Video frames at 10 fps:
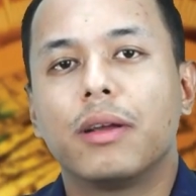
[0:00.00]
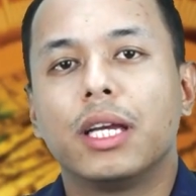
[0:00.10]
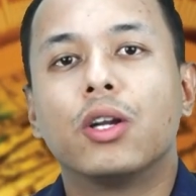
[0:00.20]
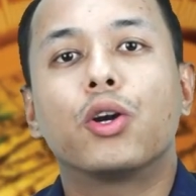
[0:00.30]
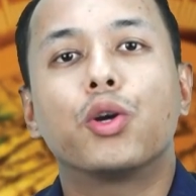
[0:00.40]

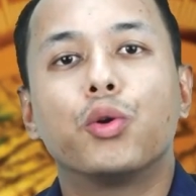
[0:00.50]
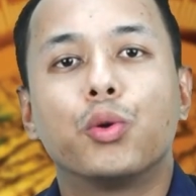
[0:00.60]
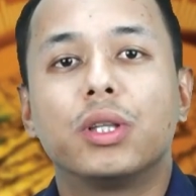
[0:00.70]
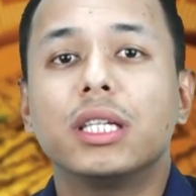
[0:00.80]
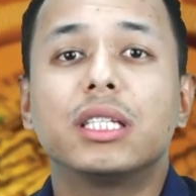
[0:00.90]
in order to know
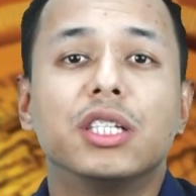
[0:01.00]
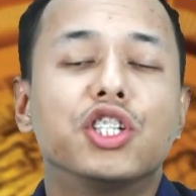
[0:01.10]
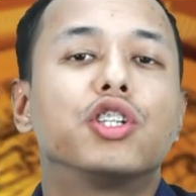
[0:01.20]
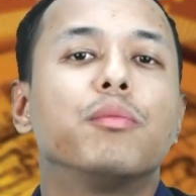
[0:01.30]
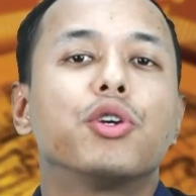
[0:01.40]
this
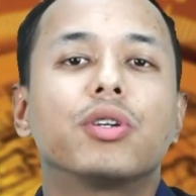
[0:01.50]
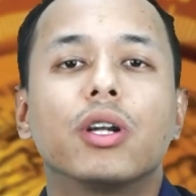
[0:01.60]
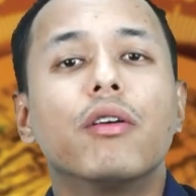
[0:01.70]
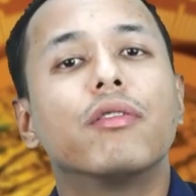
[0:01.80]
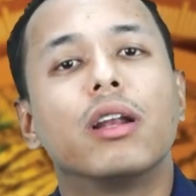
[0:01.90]
distribution
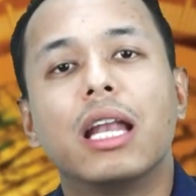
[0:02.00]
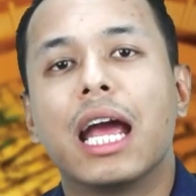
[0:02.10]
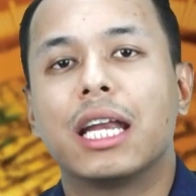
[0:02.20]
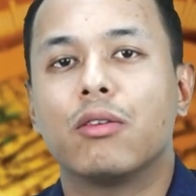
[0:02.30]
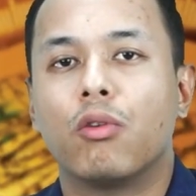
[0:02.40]
of
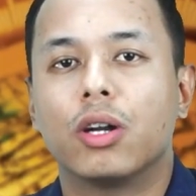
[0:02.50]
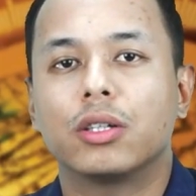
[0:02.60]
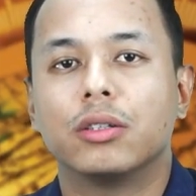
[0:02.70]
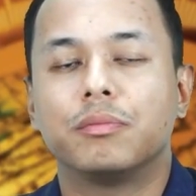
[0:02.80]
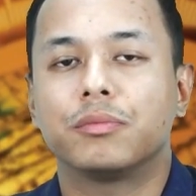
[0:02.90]
land and water.